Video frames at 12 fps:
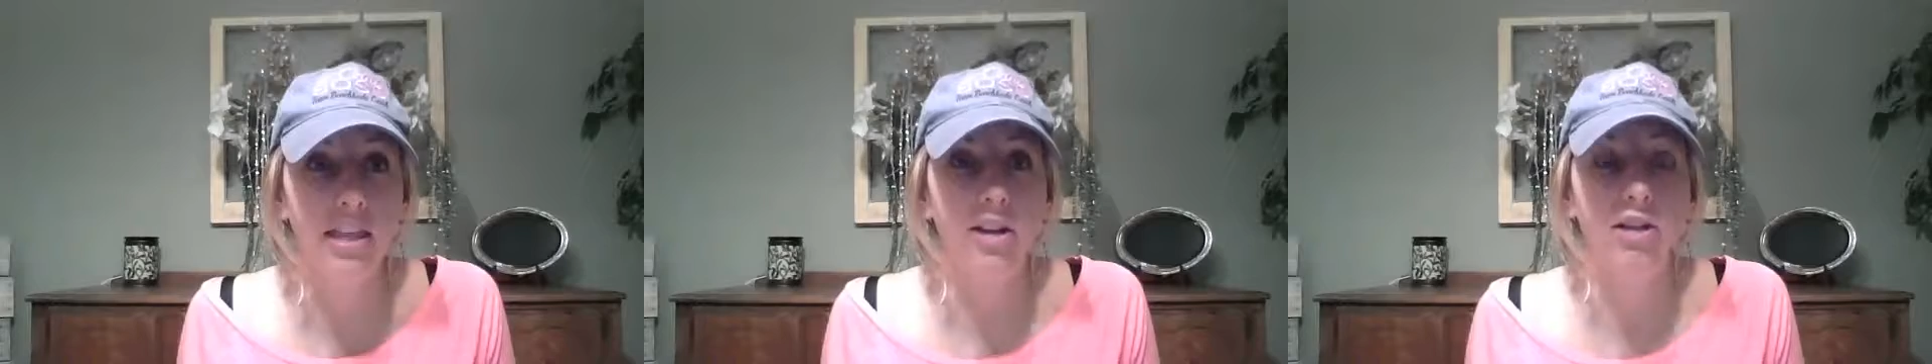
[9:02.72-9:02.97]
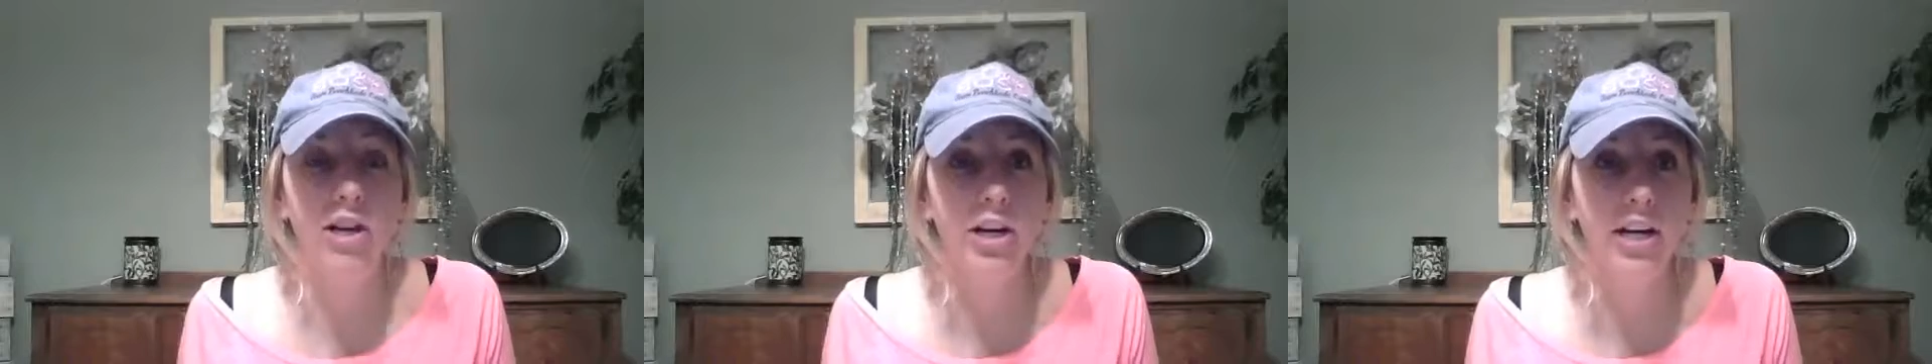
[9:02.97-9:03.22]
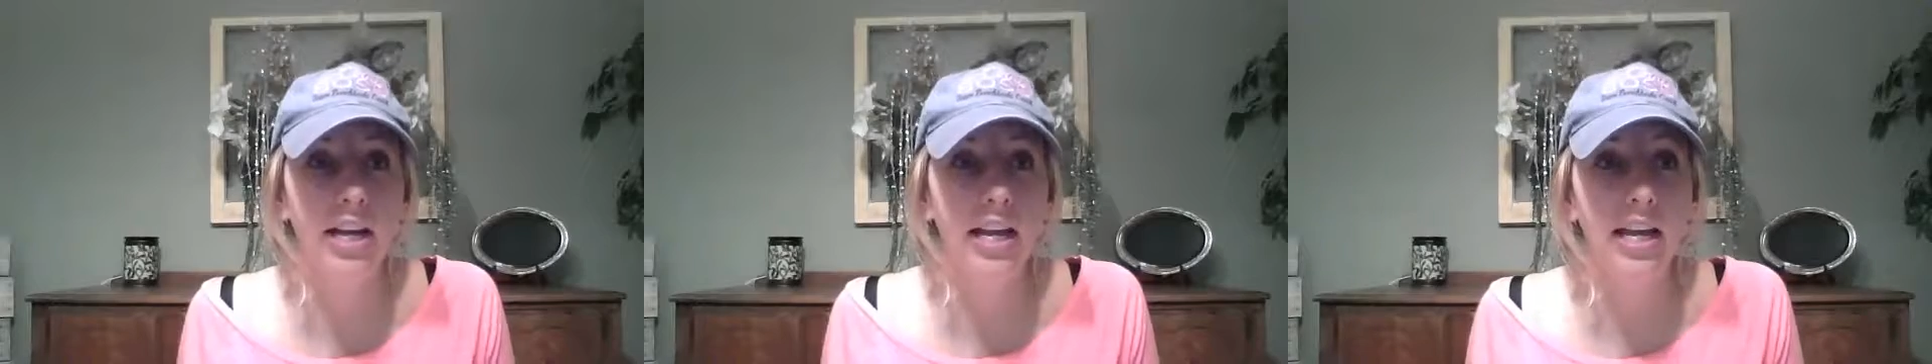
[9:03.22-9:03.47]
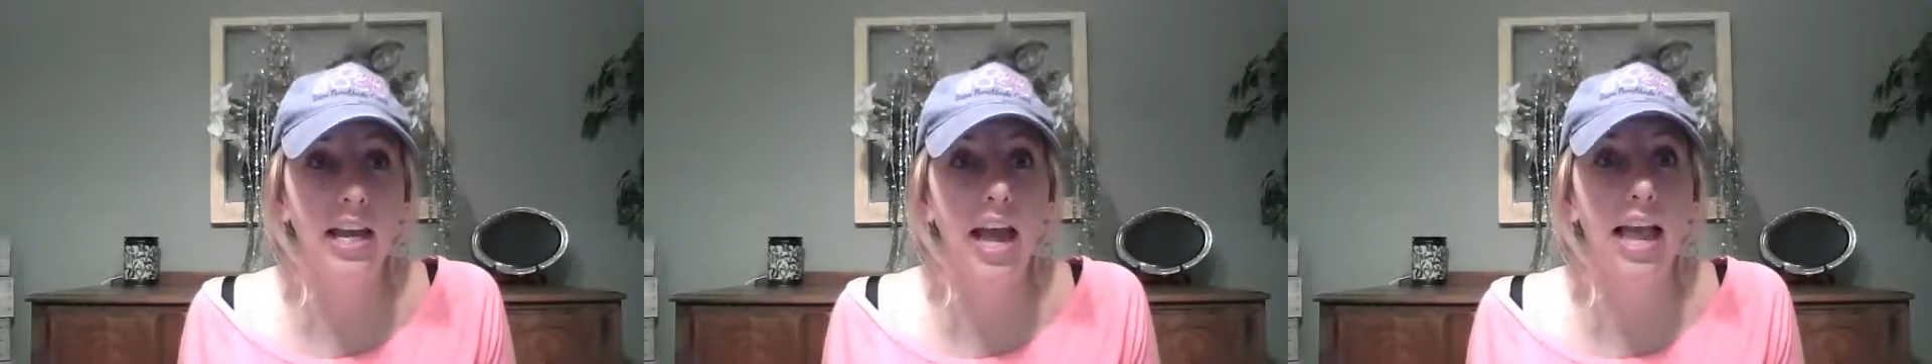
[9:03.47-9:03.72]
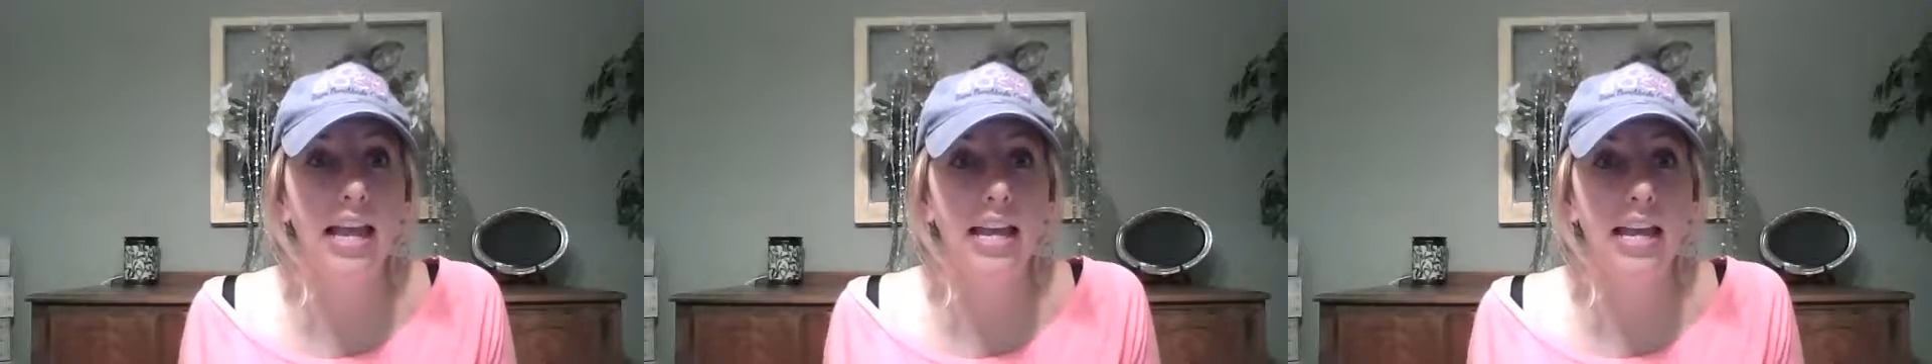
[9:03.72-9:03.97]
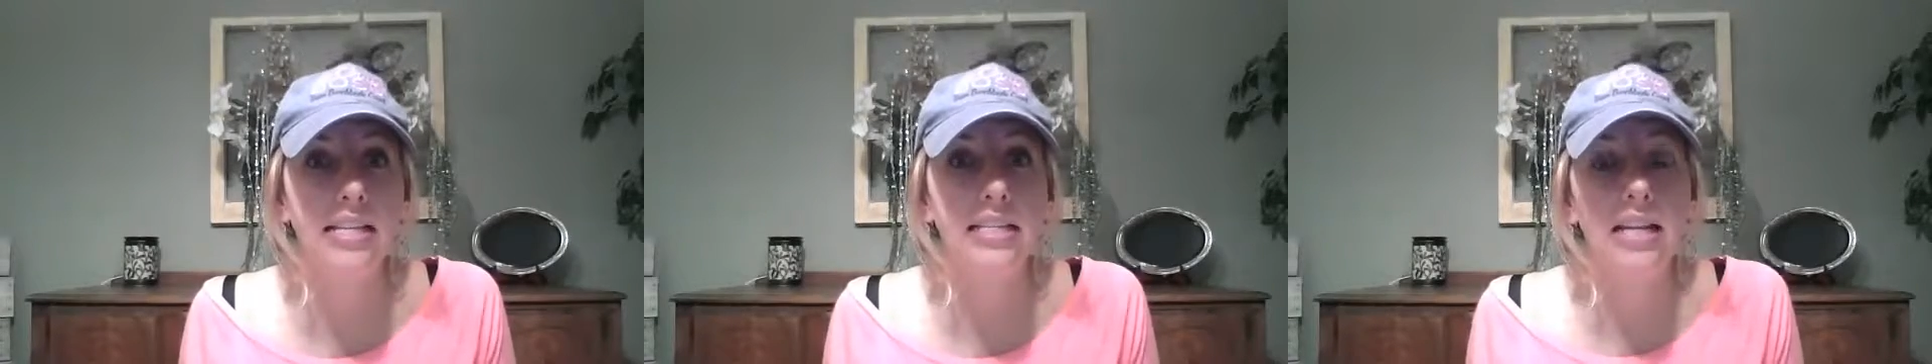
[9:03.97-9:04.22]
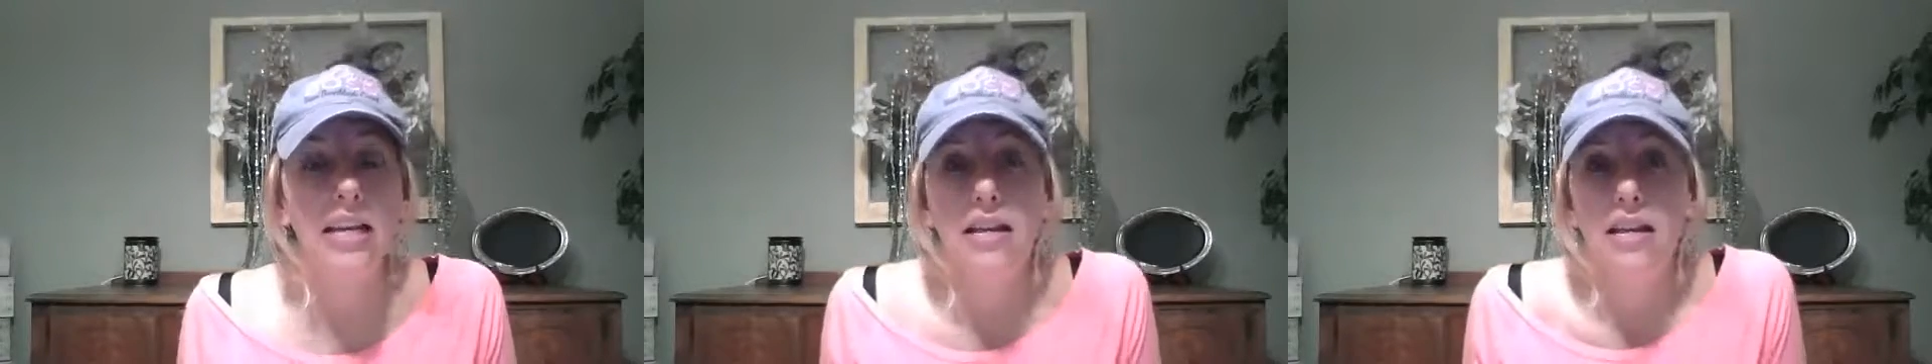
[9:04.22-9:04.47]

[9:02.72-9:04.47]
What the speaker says: they're learning, and